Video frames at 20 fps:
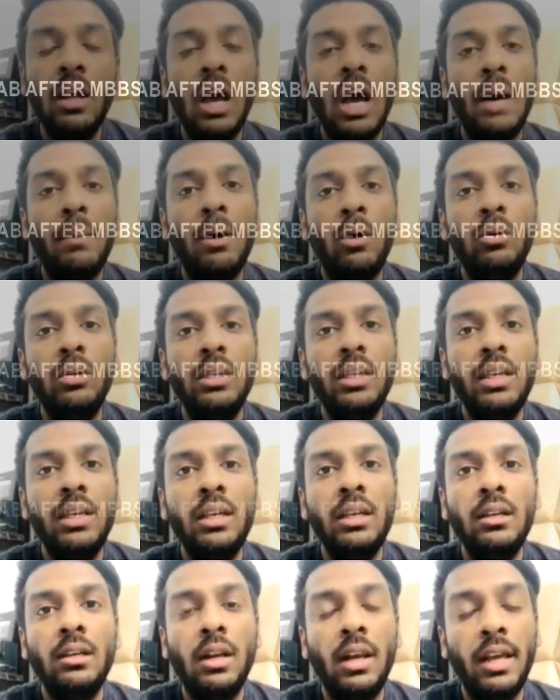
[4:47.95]
About
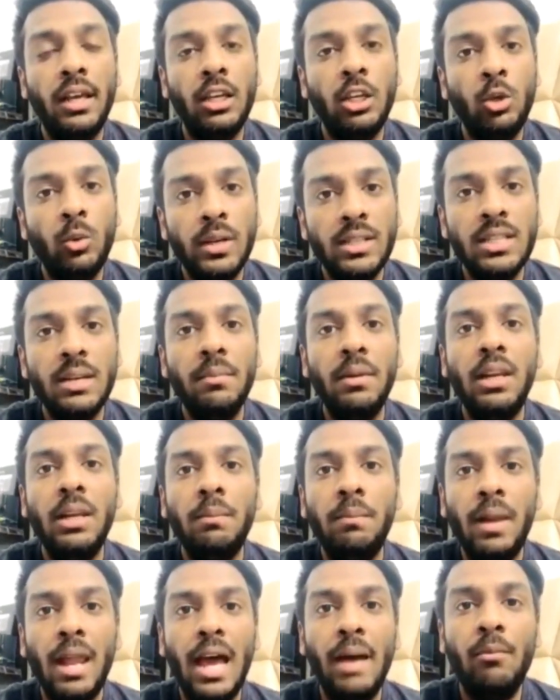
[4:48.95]
the like USMLE,
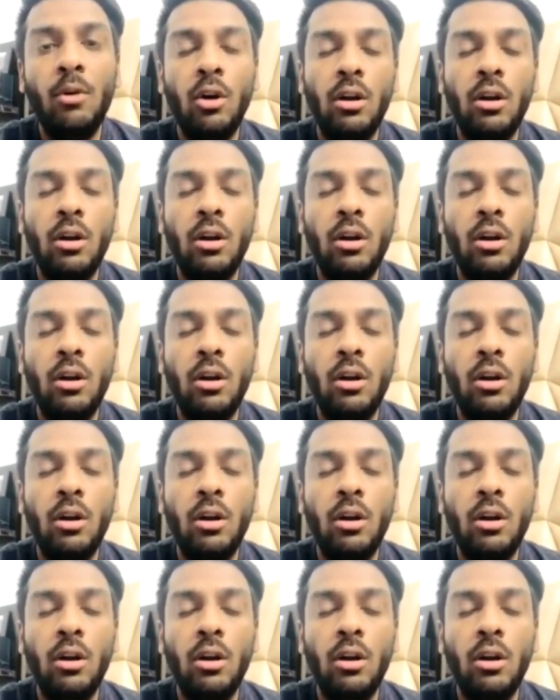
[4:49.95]
PLAB,